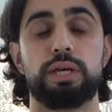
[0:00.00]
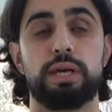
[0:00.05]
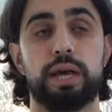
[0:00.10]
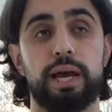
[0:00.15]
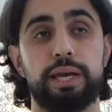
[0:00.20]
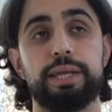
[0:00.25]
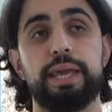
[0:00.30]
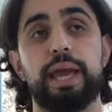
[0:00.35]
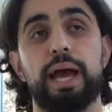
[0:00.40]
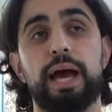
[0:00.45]

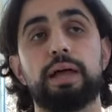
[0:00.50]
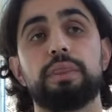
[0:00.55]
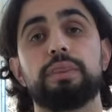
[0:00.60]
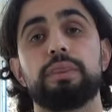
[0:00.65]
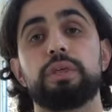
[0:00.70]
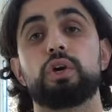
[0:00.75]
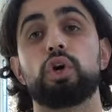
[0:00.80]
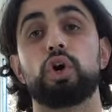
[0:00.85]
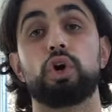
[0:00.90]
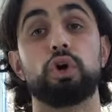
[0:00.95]
And he had
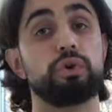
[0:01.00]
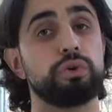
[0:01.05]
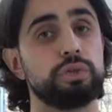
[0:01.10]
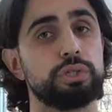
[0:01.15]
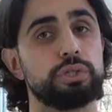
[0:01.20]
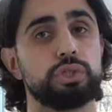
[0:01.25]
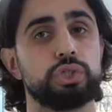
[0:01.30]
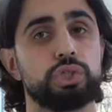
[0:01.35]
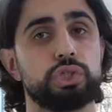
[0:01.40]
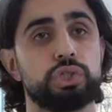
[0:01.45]
the
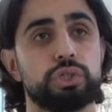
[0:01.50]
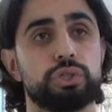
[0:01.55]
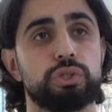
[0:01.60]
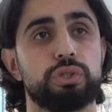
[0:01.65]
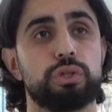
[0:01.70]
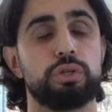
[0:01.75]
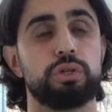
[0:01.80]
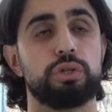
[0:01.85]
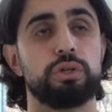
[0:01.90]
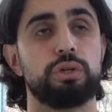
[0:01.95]
courage
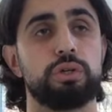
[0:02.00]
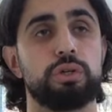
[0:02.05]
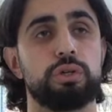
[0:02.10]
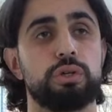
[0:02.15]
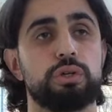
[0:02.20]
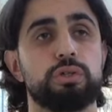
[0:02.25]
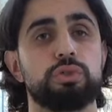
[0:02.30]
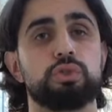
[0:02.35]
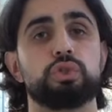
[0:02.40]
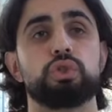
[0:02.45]

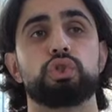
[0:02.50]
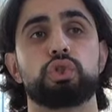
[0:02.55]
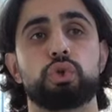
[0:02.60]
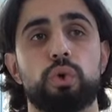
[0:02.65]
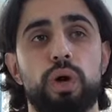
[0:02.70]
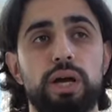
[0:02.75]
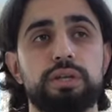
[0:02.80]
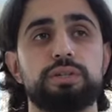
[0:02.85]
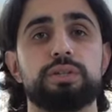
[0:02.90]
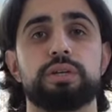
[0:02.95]
to
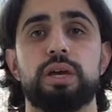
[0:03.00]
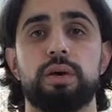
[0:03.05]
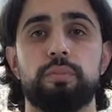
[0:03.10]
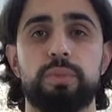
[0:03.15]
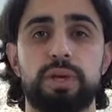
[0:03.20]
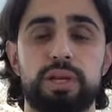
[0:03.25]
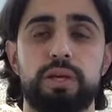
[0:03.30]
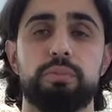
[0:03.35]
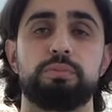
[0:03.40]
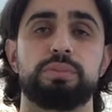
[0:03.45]
try to
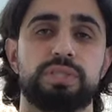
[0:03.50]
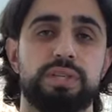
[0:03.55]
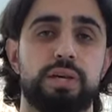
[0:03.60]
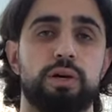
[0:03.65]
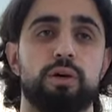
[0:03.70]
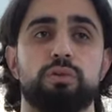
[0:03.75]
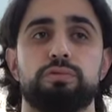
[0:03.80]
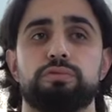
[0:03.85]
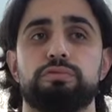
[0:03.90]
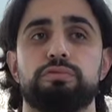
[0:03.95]
commit
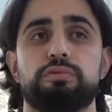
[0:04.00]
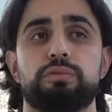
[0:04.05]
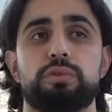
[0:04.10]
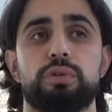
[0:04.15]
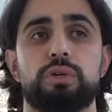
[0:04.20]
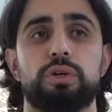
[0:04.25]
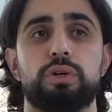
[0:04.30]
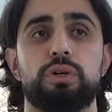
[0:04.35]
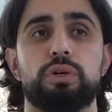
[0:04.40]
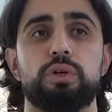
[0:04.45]
himself
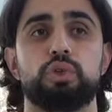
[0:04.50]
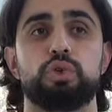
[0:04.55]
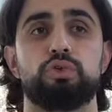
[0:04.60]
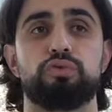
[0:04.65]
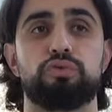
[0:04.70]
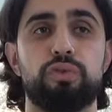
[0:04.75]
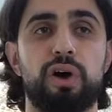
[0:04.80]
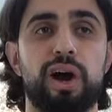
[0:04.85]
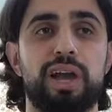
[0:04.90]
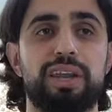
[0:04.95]
to
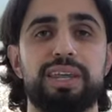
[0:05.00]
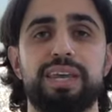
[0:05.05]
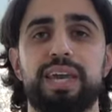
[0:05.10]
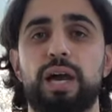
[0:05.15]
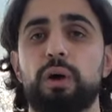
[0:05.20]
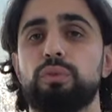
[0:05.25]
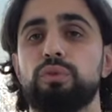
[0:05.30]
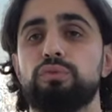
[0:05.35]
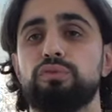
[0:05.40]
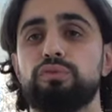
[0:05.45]
finding
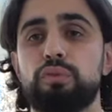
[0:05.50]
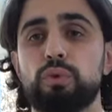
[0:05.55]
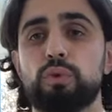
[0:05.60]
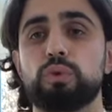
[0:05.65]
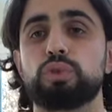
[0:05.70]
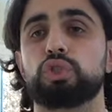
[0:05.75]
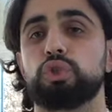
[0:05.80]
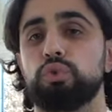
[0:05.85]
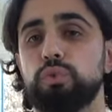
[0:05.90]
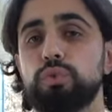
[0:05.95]
out the
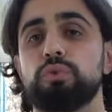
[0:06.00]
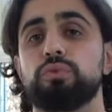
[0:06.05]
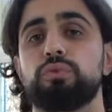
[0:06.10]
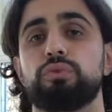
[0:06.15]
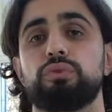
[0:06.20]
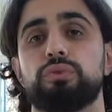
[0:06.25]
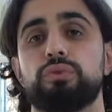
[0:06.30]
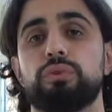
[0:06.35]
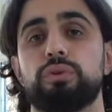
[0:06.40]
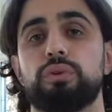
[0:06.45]
full
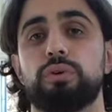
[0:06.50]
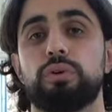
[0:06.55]
truth